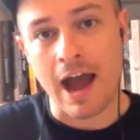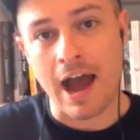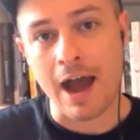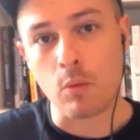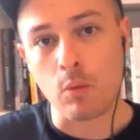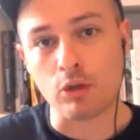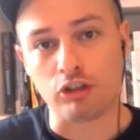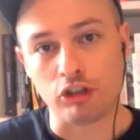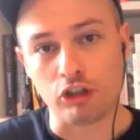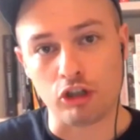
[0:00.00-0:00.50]

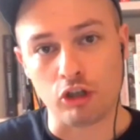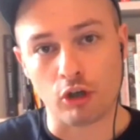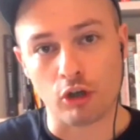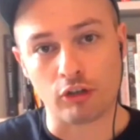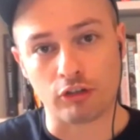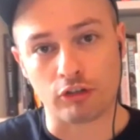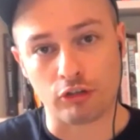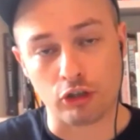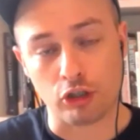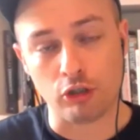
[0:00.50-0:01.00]
How would
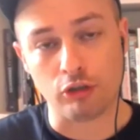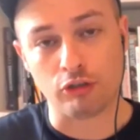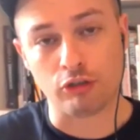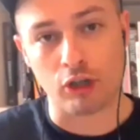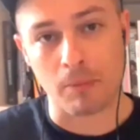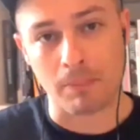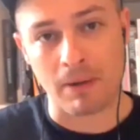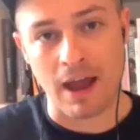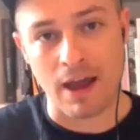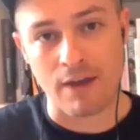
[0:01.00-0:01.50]
you use
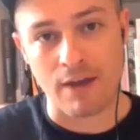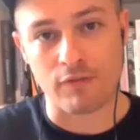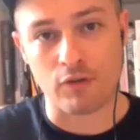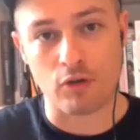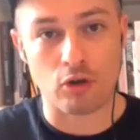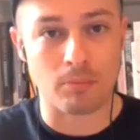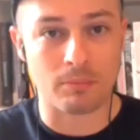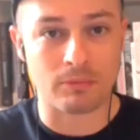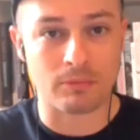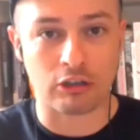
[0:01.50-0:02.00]
your
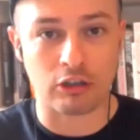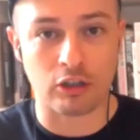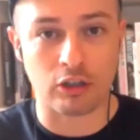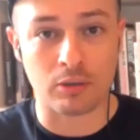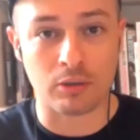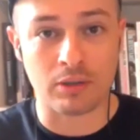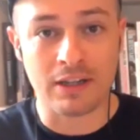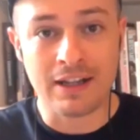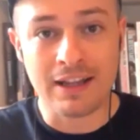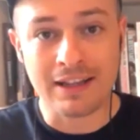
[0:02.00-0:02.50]
platform
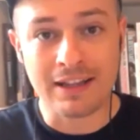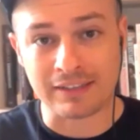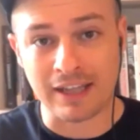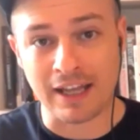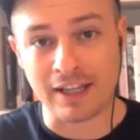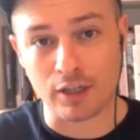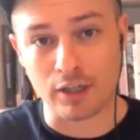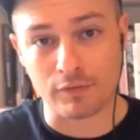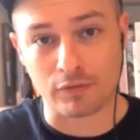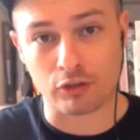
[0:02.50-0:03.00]
to
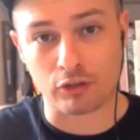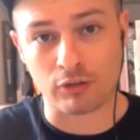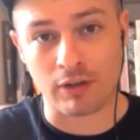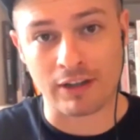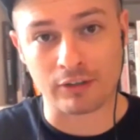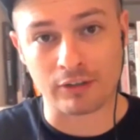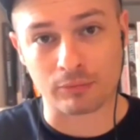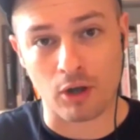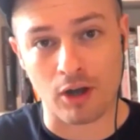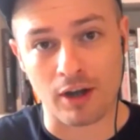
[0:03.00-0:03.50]
stand up for
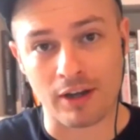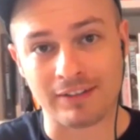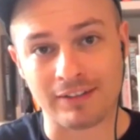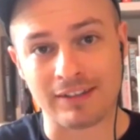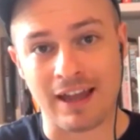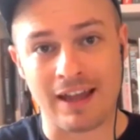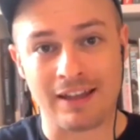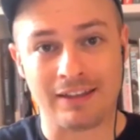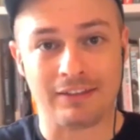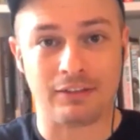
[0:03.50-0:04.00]
trans rights
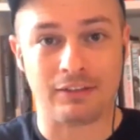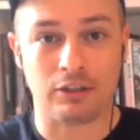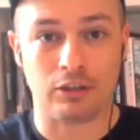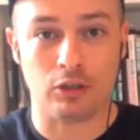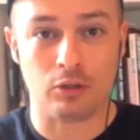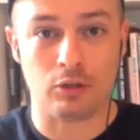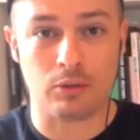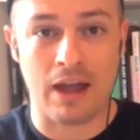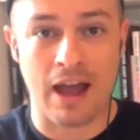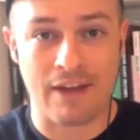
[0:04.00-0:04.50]
and
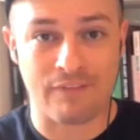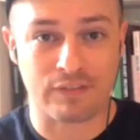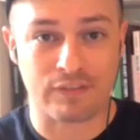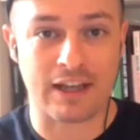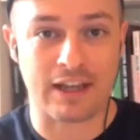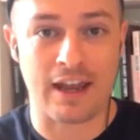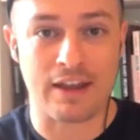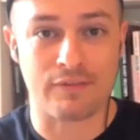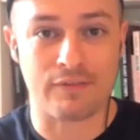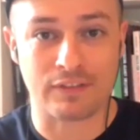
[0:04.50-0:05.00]
to
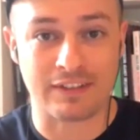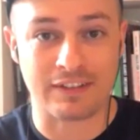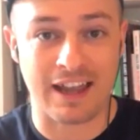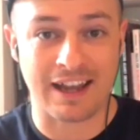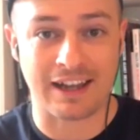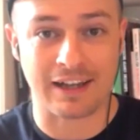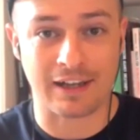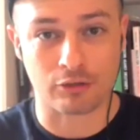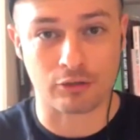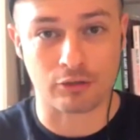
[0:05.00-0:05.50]
advocate for
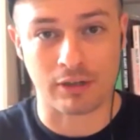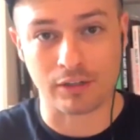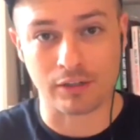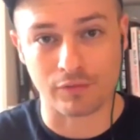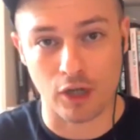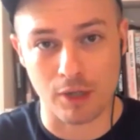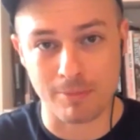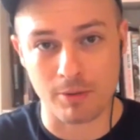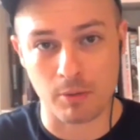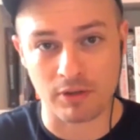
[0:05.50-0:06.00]
tackling
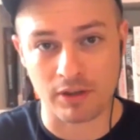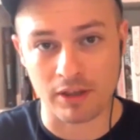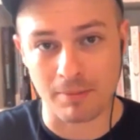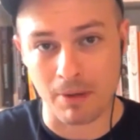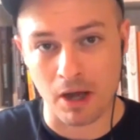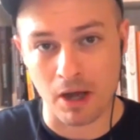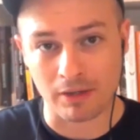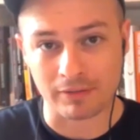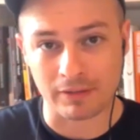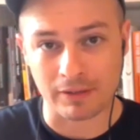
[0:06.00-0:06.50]
transphobia within the
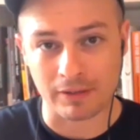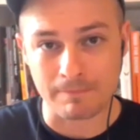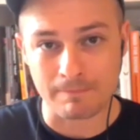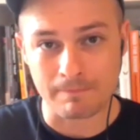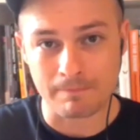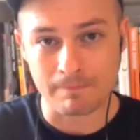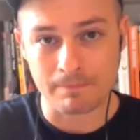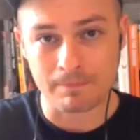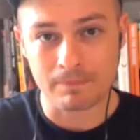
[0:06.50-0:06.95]
party?